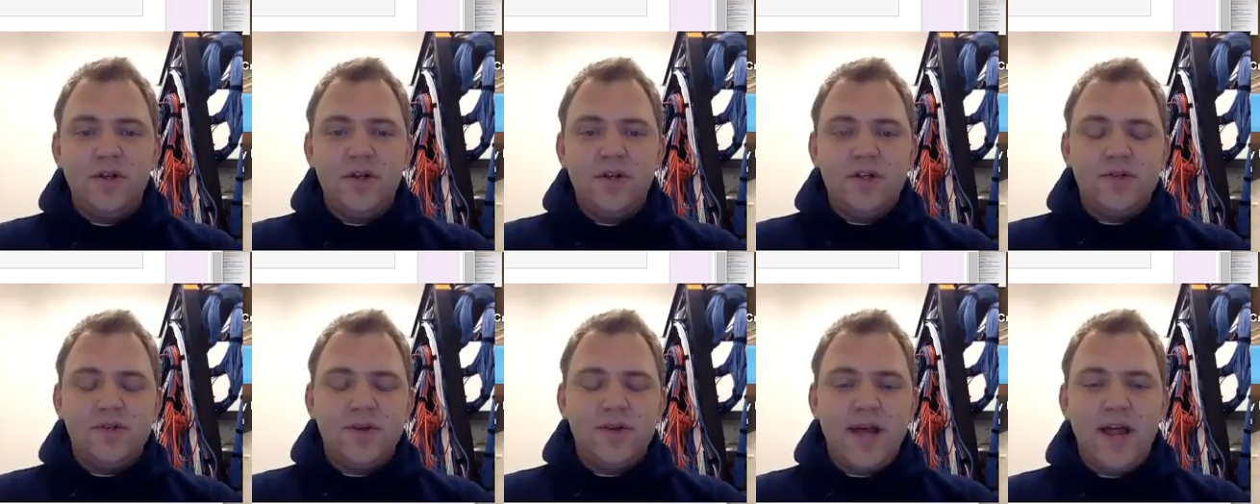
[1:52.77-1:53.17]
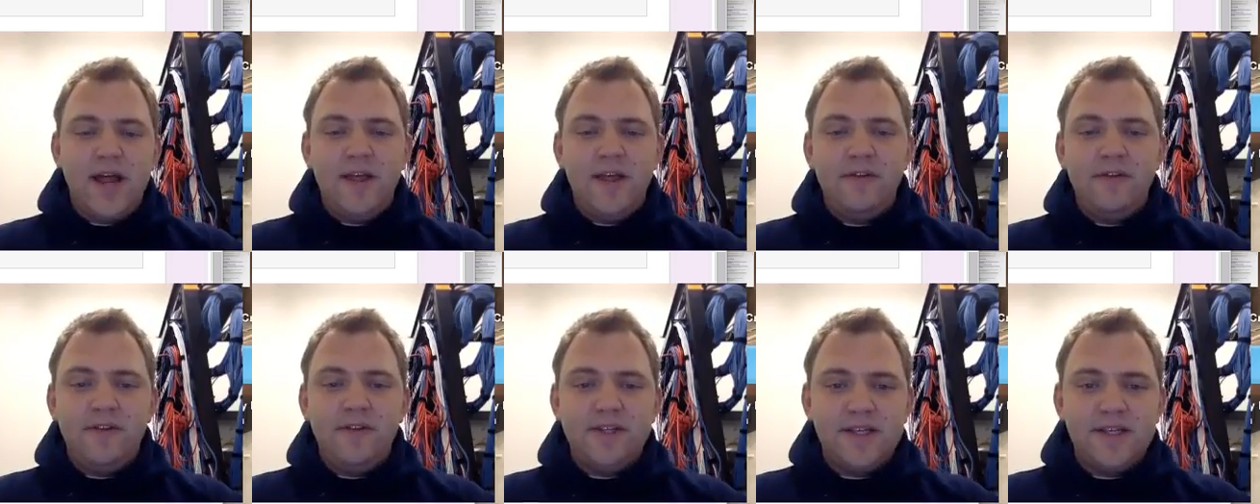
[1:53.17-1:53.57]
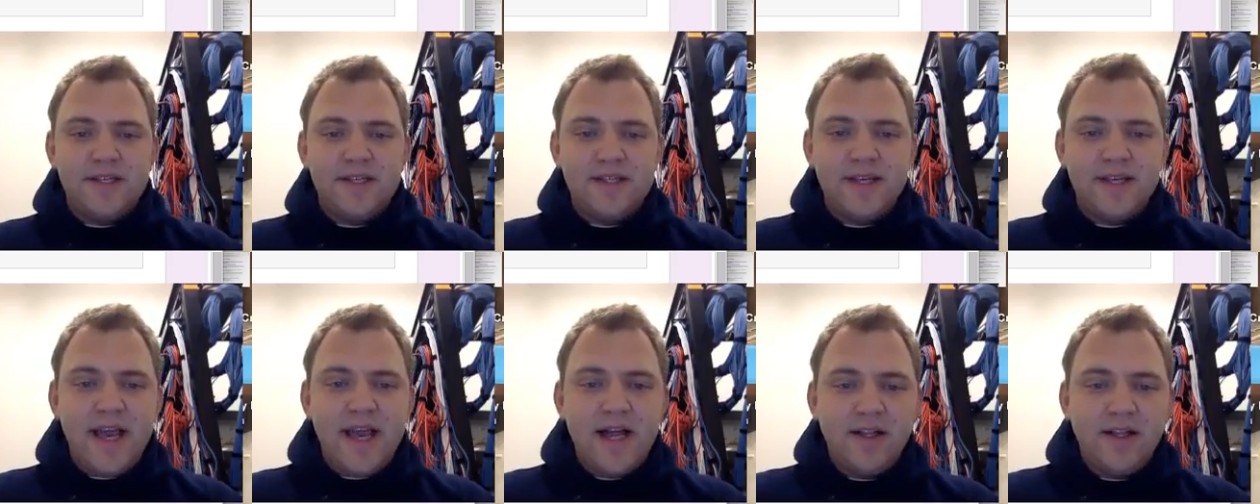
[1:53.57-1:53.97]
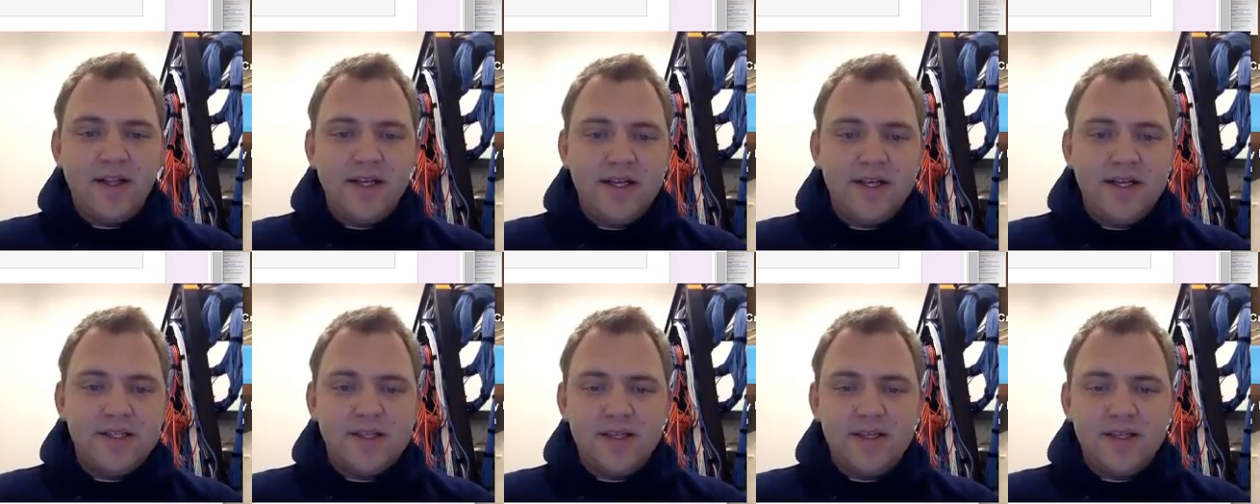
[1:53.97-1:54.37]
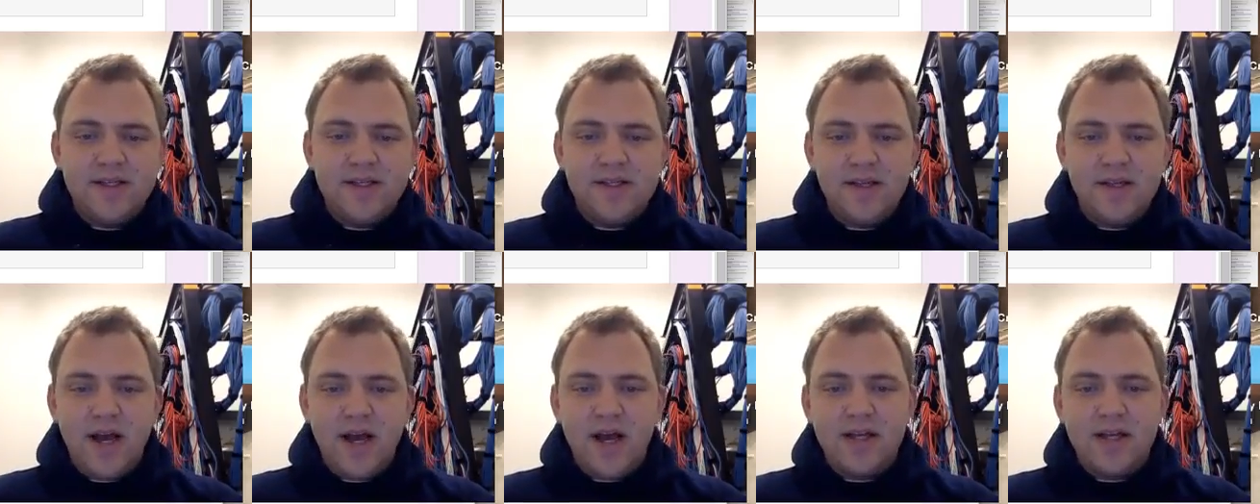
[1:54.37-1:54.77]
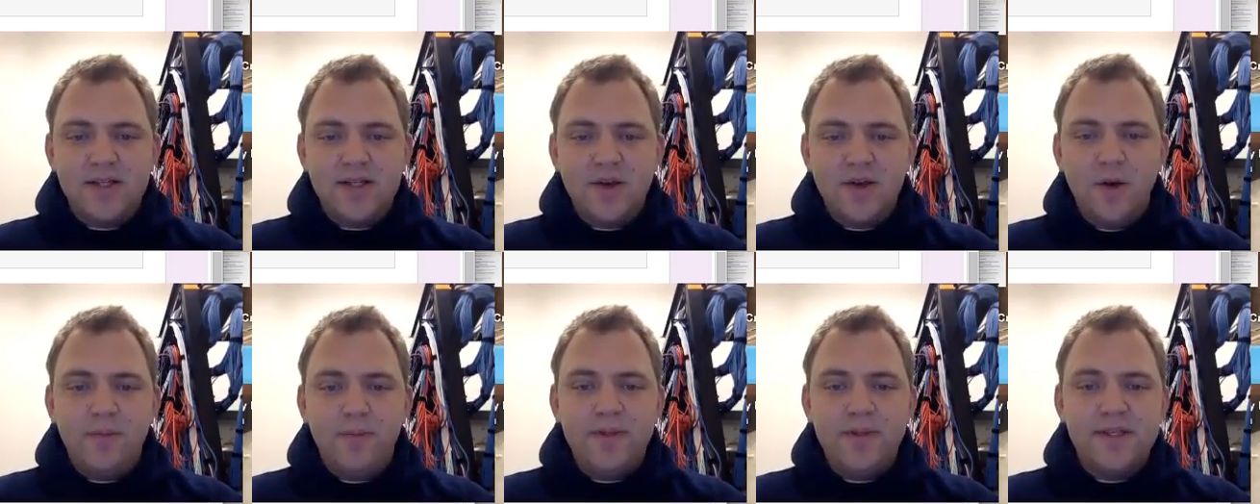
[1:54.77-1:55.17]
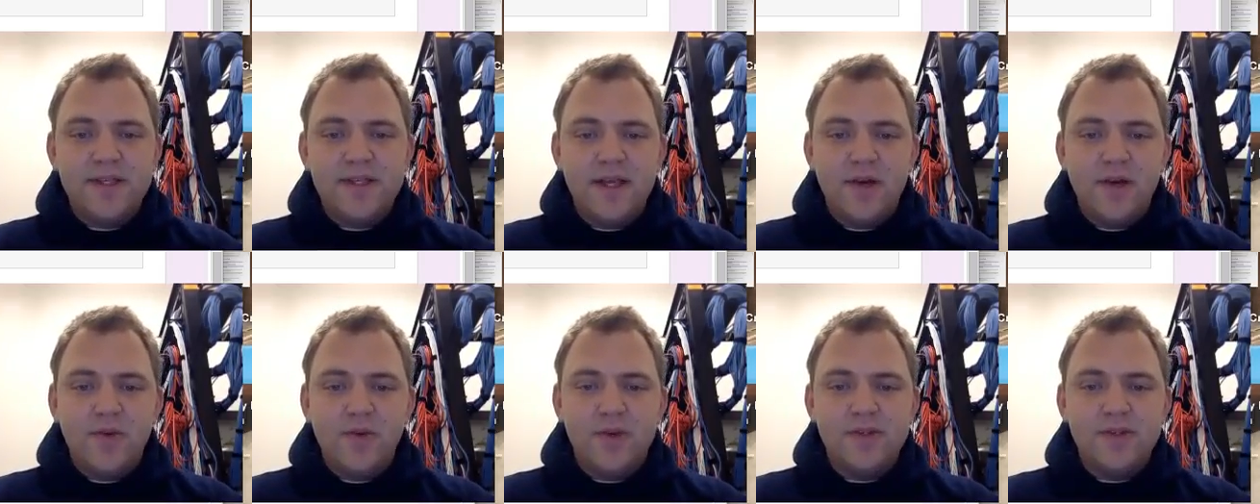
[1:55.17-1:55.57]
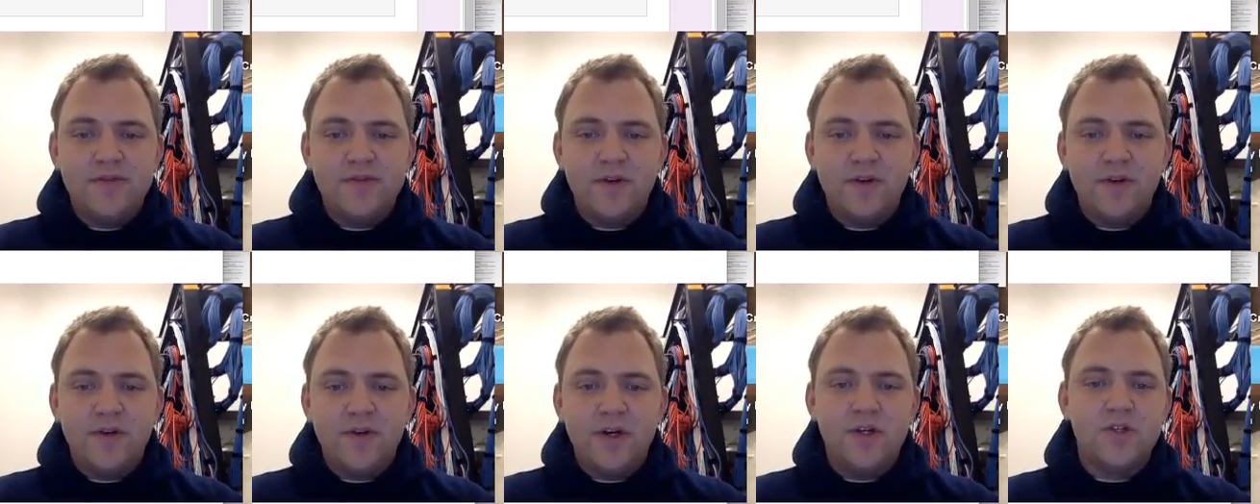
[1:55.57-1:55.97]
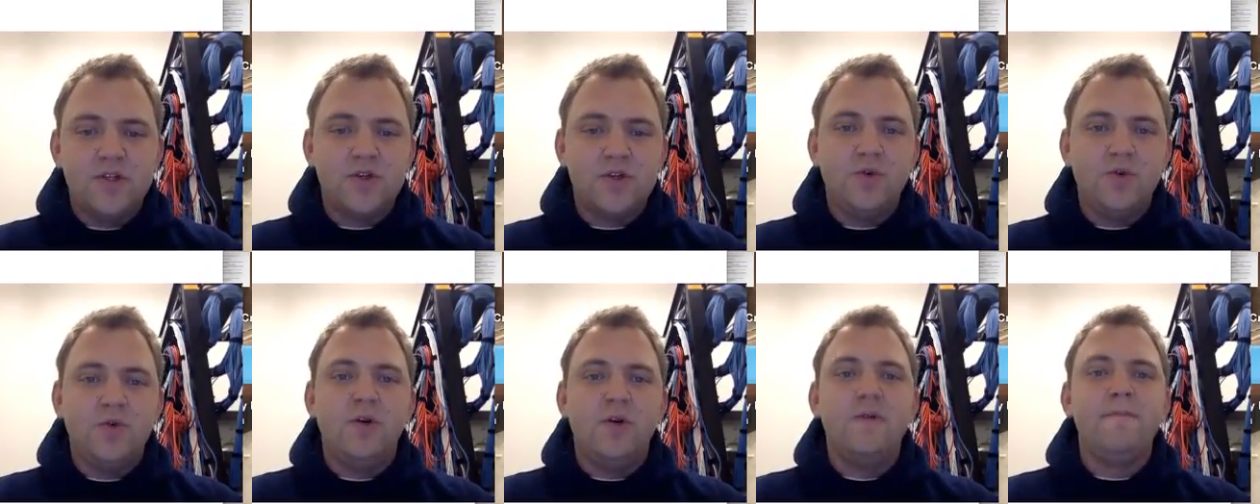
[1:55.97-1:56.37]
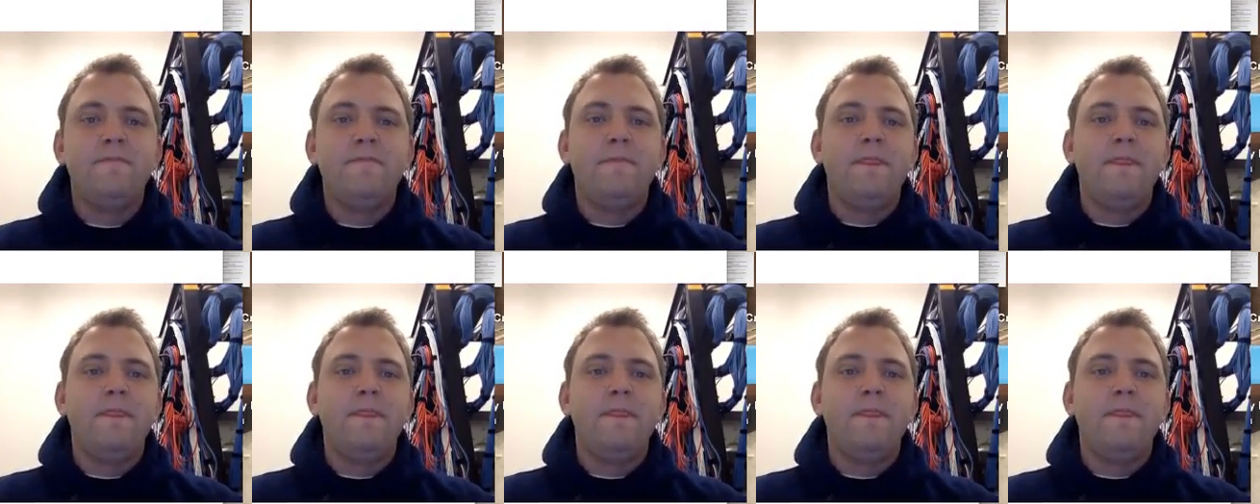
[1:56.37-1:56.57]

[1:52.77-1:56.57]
So I kind of think of this as Kelly's scope and sequence for her school.